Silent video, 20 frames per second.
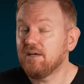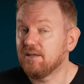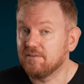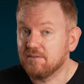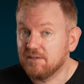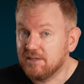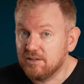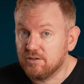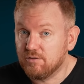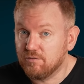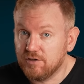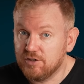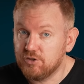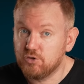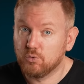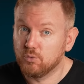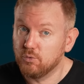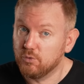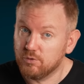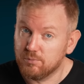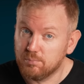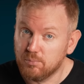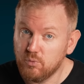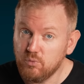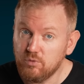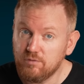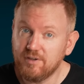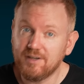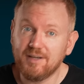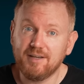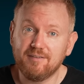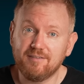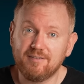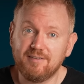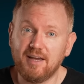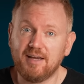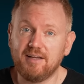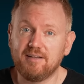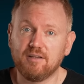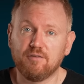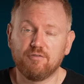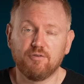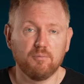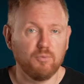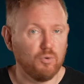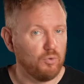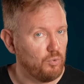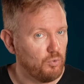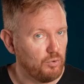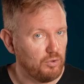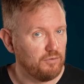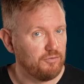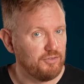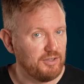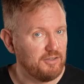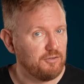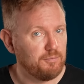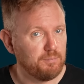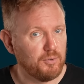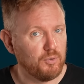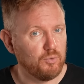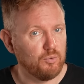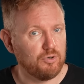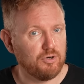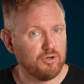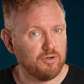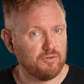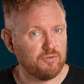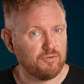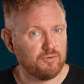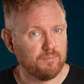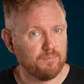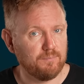and individually removing his data from all of these brokers.